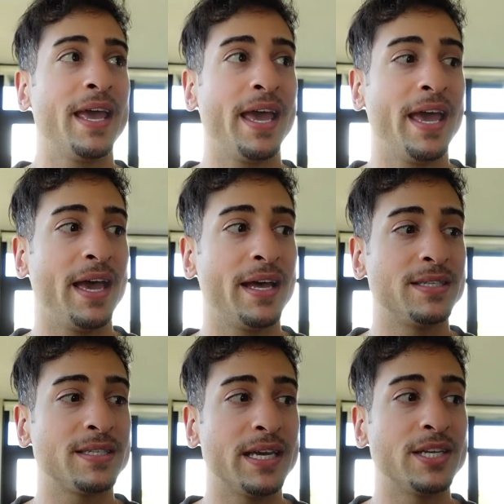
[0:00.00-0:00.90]

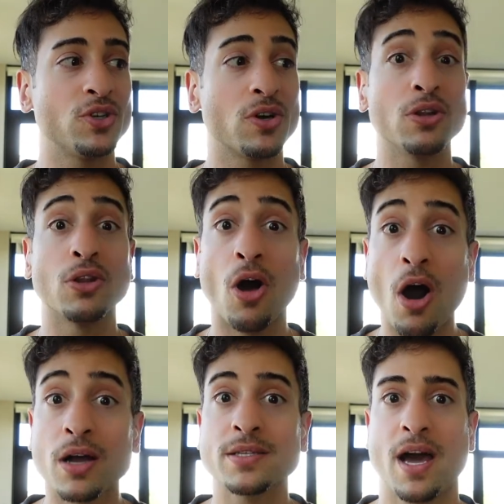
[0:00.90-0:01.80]
And it took a
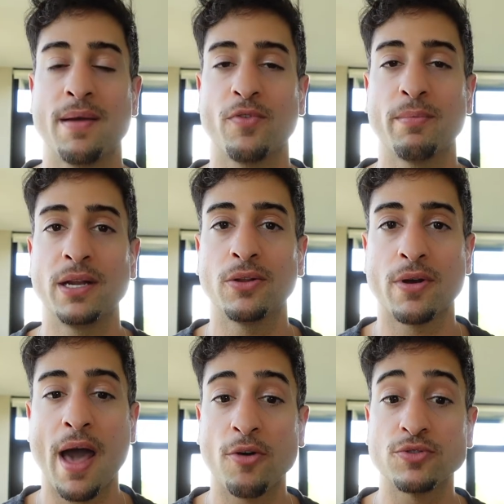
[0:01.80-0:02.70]
long time for me to
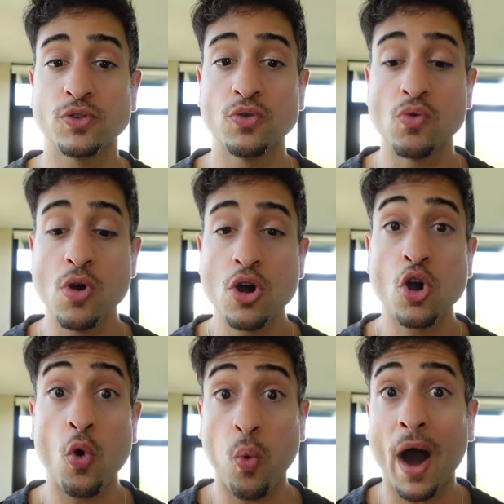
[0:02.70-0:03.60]
learn how to
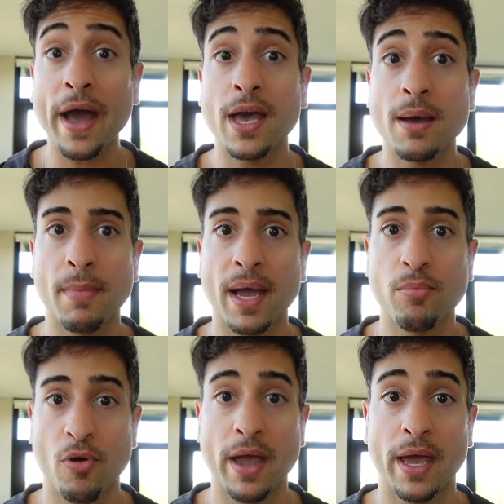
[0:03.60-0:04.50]
quiet my
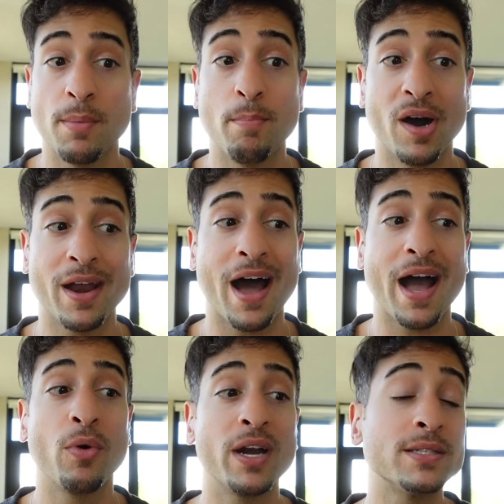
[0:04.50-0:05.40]
brain, but
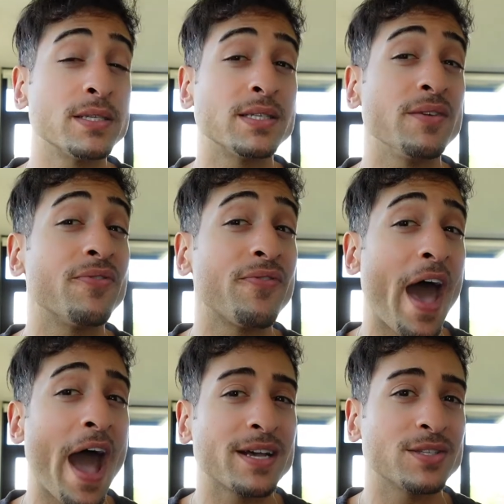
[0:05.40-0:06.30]
I wanted to see
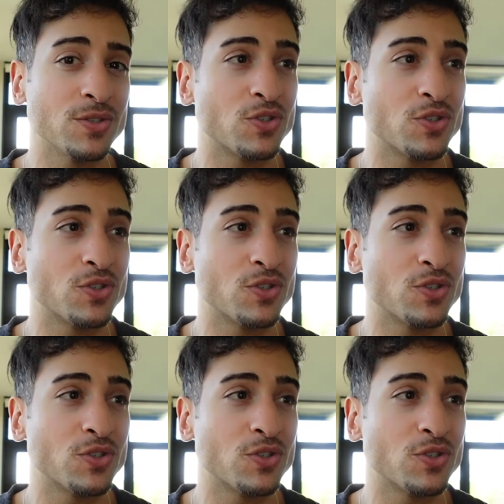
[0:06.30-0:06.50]
facts.